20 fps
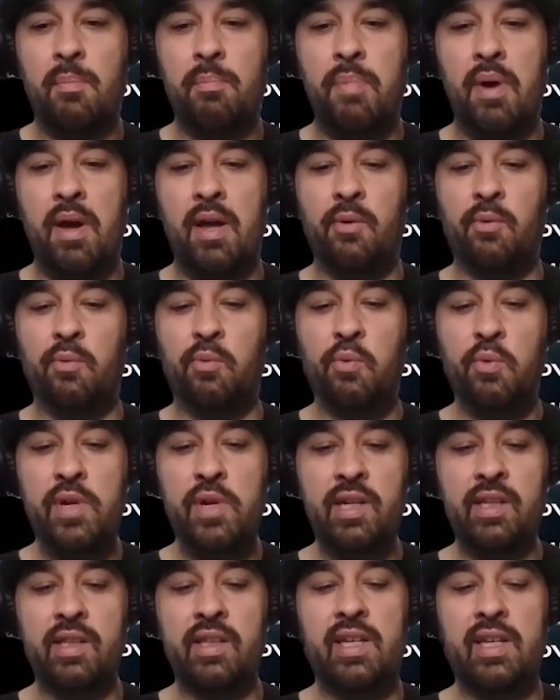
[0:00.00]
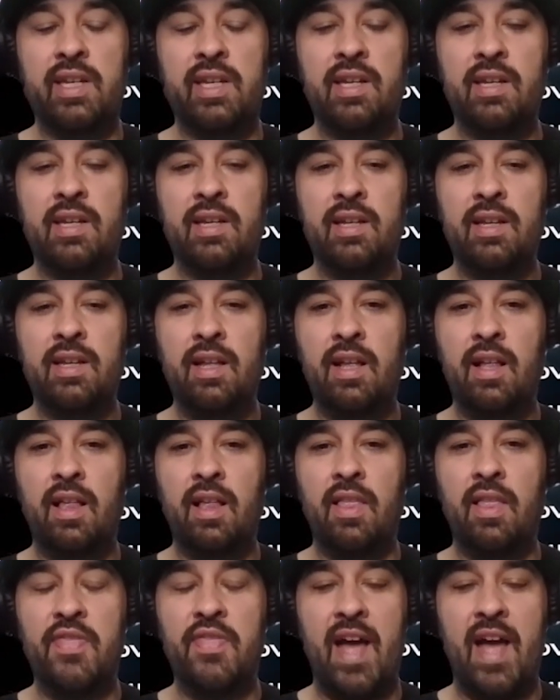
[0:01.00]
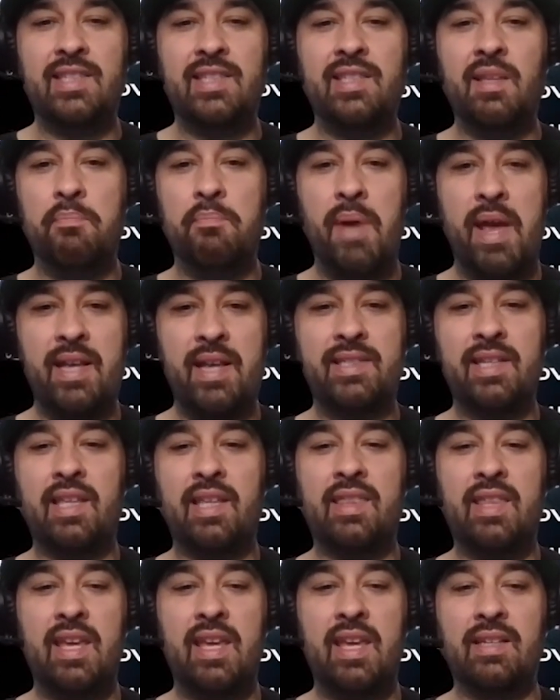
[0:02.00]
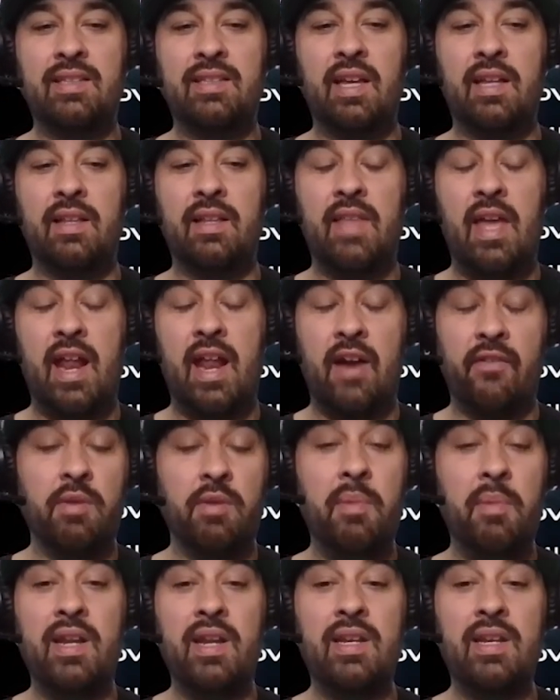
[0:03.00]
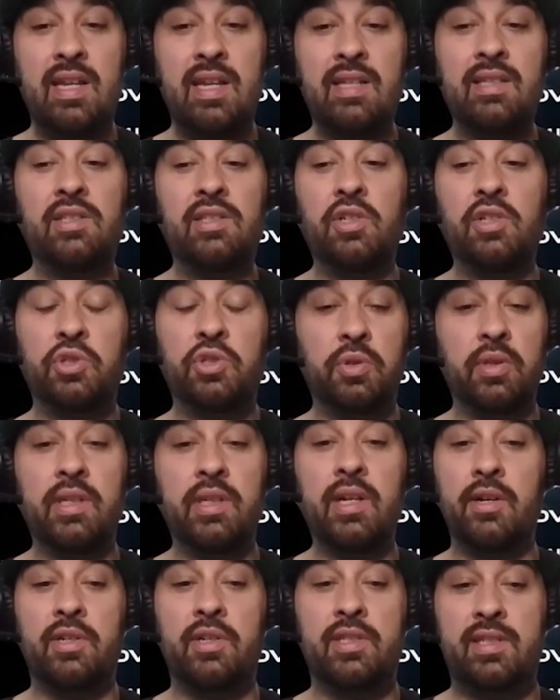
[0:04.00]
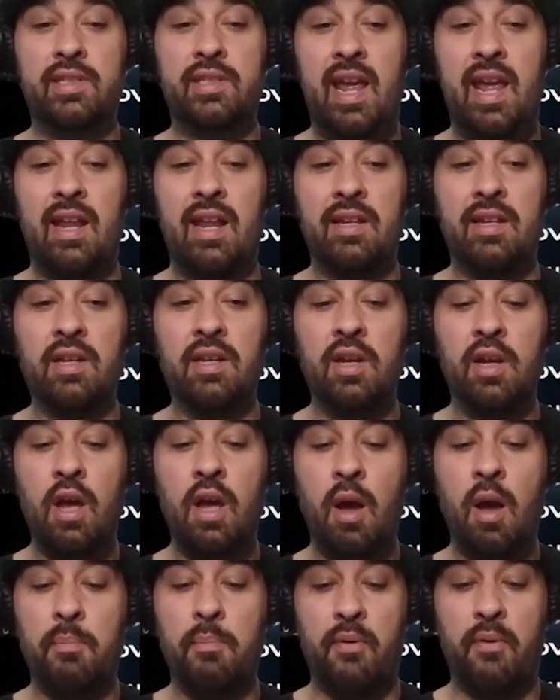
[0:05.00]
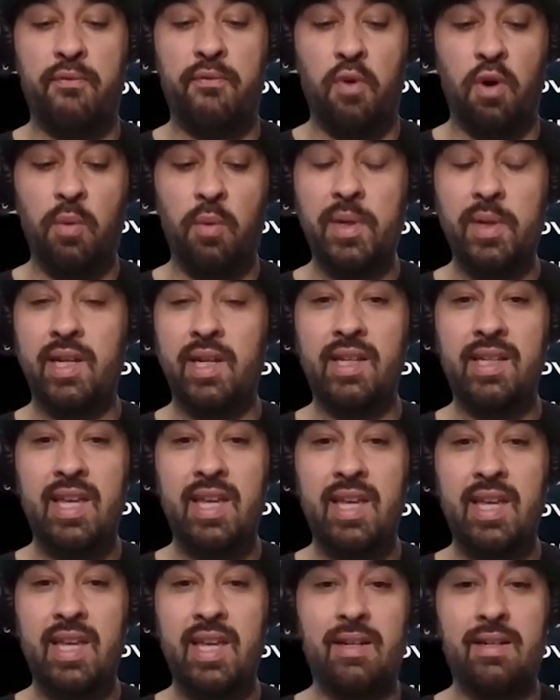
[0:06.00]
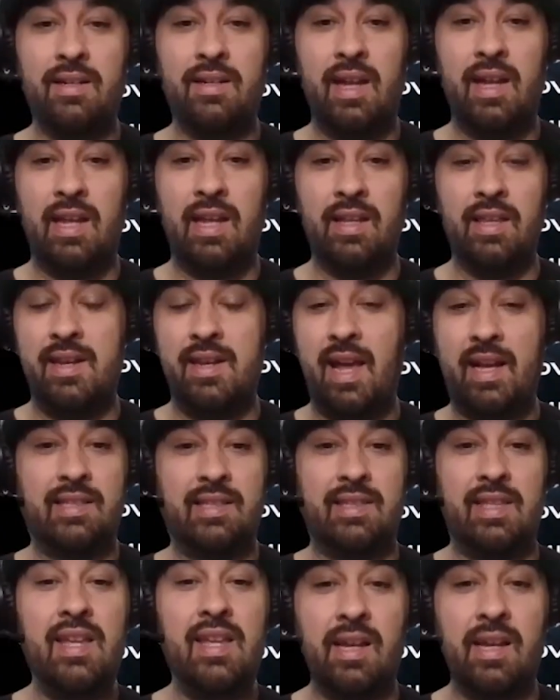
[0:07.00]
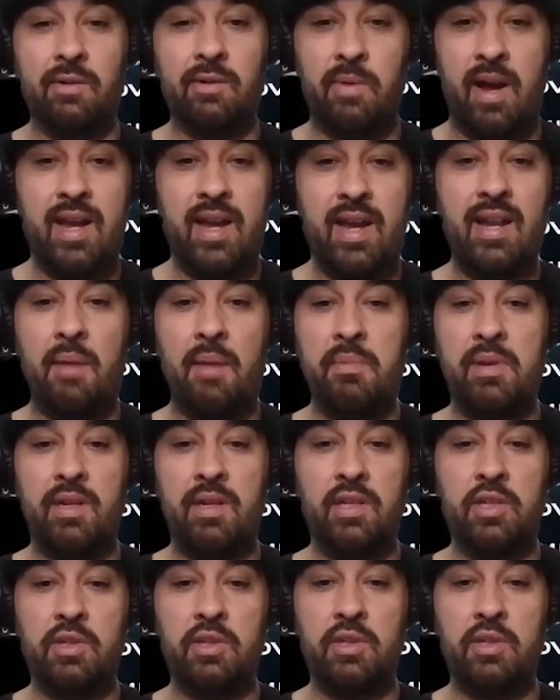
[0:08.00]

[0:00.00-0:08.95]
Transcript: But really, that's the basic things that everybody needs to truly understand before we can get into the next thing, right? I mean,